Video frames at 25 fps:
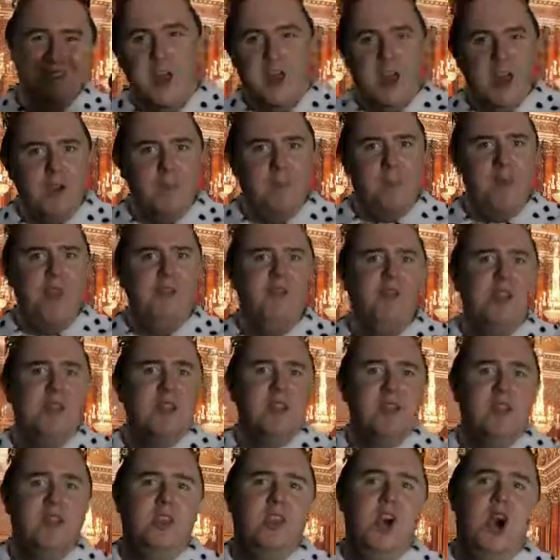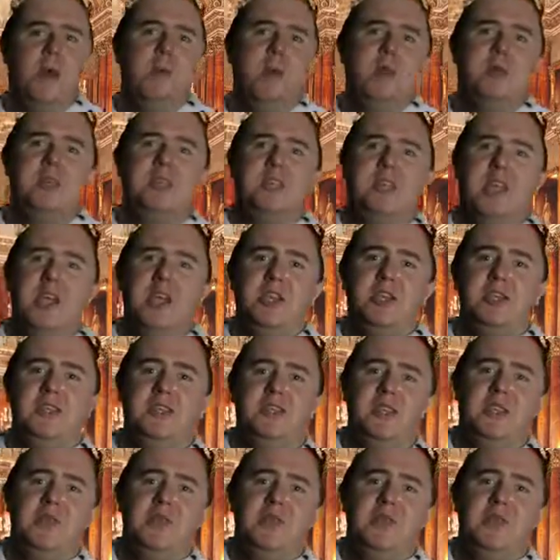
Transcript: And I've been reading the comment sections,